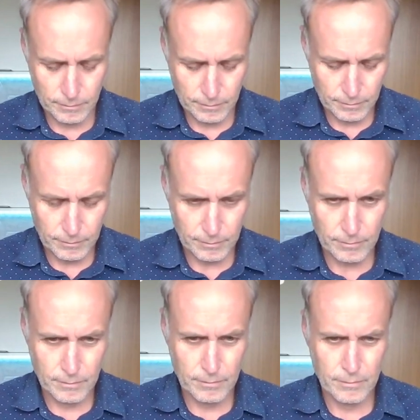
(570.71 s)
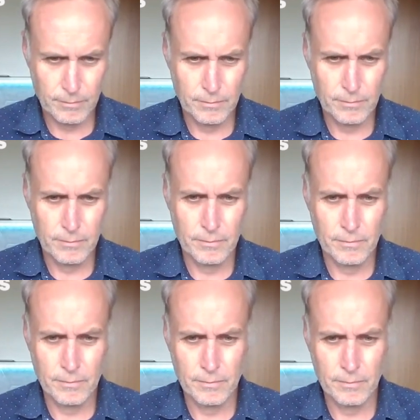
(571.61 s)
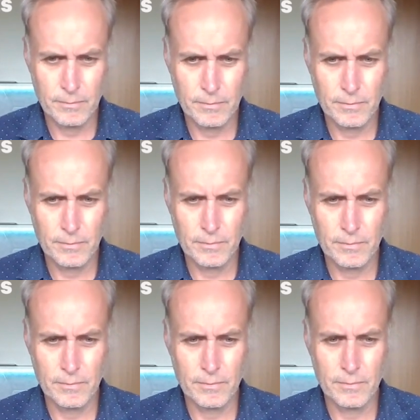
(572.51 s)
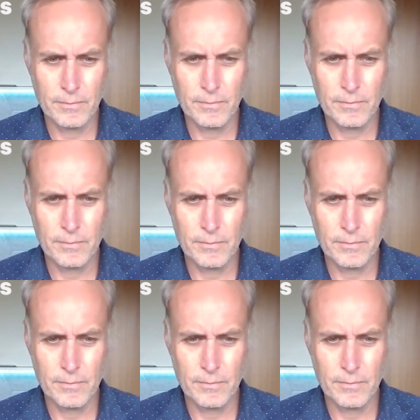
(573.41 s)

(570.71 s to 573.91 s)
No words are spoken by the person on screen.